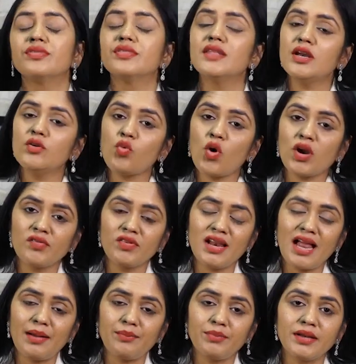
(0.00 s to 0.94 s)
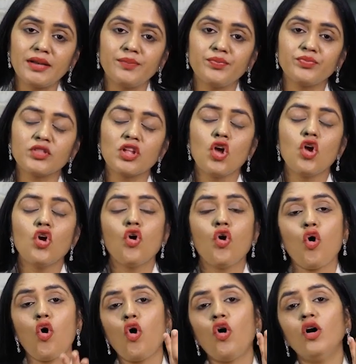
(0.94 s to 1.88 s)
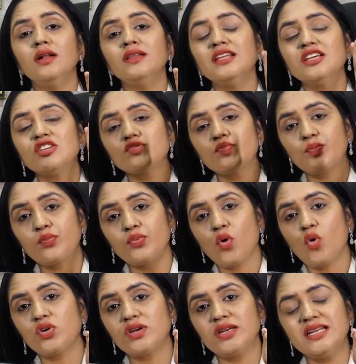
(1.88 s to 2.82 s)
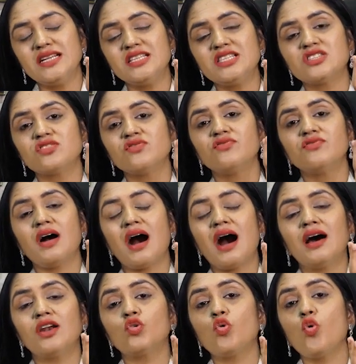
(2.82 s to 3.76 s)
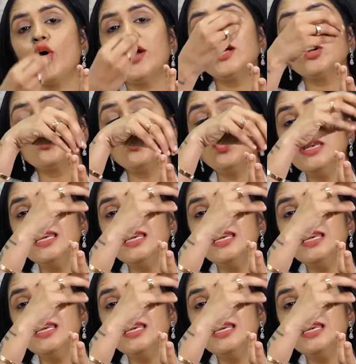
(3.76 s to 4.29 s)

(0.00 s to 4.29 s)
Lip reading: then what will happen? All these proteins are going to